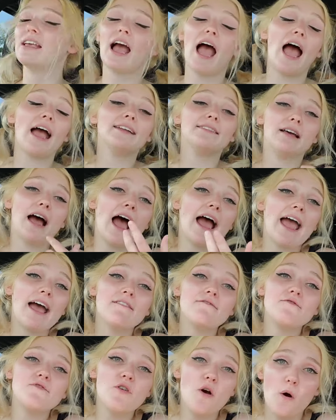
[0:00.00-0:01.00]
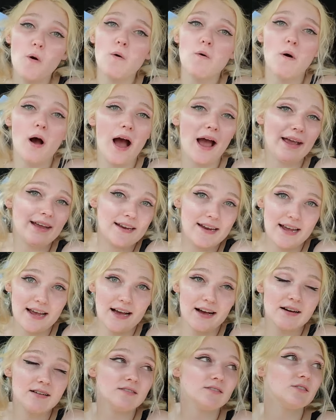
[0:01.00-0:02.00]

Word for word: I, I have no idea.